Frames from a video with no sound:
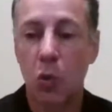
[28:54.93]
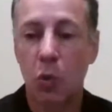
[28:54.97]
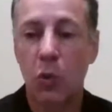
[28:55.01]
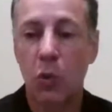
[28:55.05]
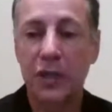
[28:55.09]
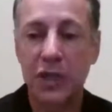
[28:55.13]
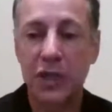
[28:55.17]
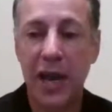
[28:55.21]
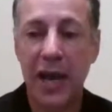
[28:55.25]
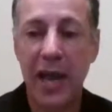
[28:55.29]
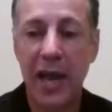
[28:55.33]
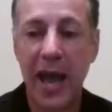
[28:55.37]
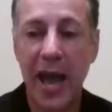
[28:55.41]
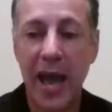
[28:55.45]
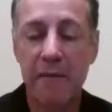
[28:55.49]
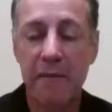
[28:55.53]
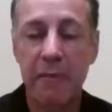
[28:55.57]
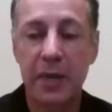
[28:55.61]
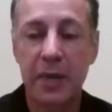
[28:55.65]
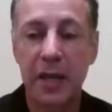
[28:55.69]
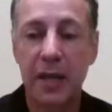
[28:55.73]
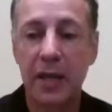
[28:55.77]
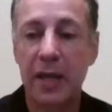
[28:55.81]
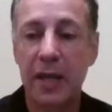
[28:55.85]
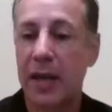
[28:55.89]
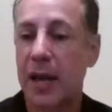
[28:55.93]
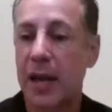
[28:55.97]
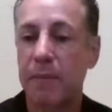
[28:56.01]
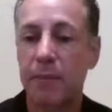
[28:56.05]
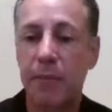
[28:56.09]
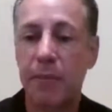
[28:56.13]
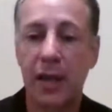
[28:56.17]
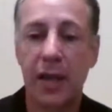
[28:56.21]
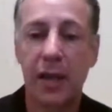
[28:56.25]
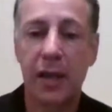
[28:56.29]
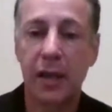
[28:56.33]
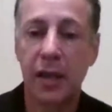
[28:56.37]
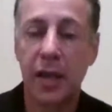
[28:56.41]
which I have been, and I
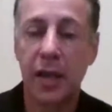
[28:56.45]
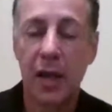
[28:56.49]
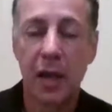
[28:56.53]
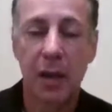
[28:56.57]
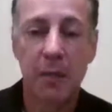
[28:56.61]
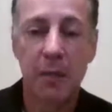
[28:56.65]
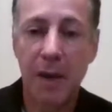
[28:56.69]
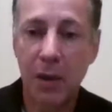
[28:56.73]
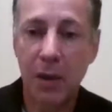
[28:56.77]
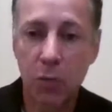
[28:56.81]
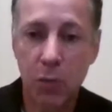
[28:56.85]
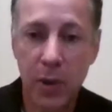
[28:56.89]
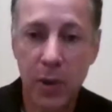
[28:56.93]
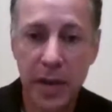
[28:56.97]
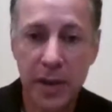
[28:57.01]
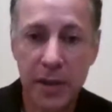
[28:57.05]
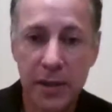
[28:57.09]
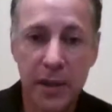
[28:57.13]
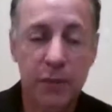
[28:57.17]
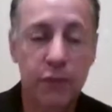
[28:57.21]
paid my rent